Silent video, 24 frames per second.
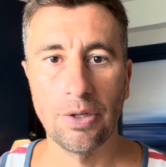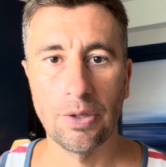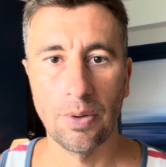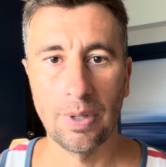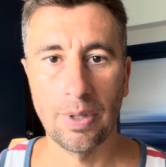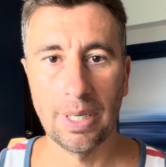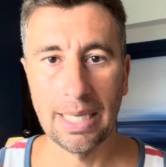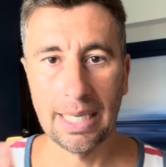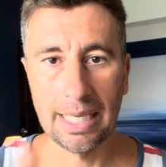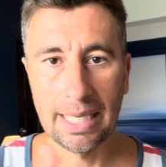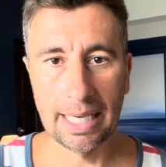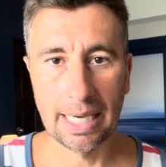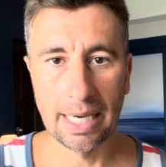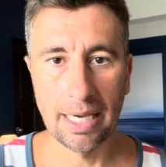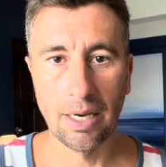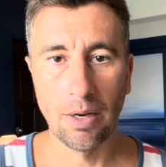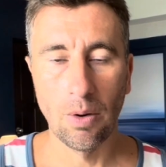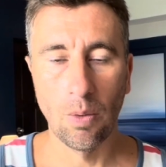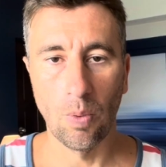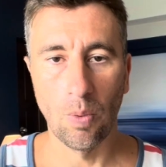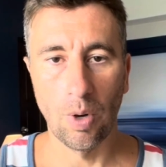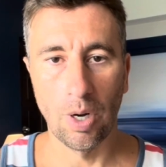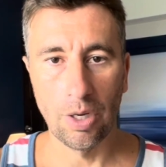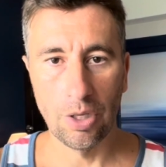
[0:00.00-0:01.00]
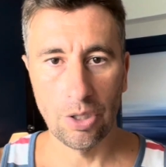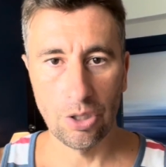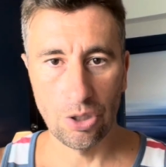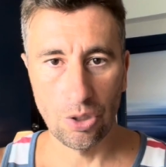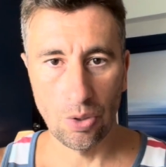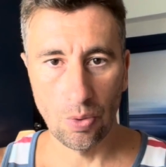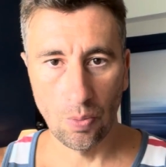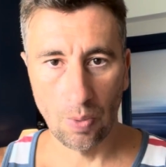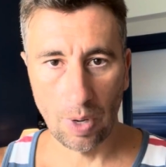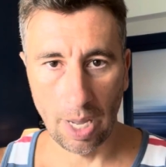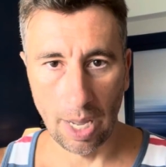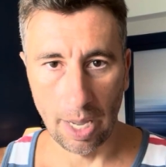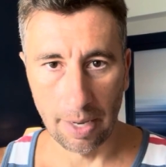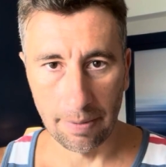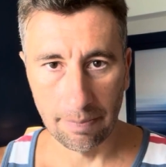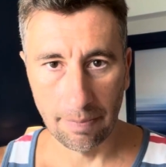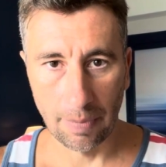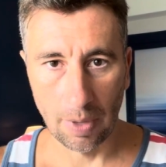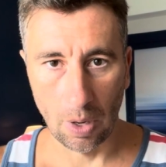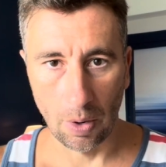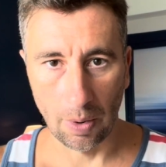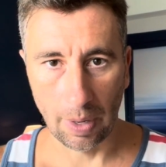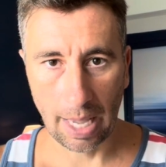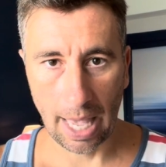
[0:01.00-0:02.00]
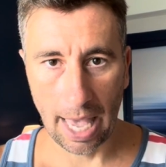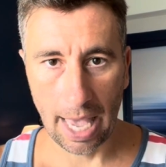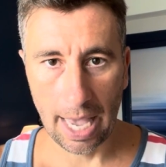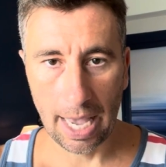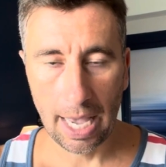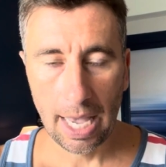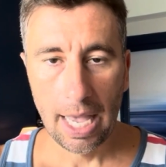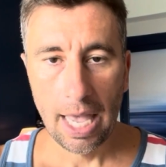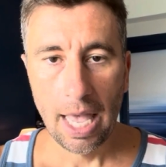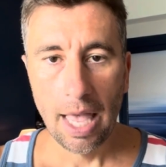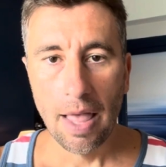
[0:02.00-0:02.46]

going to get what you want, okay?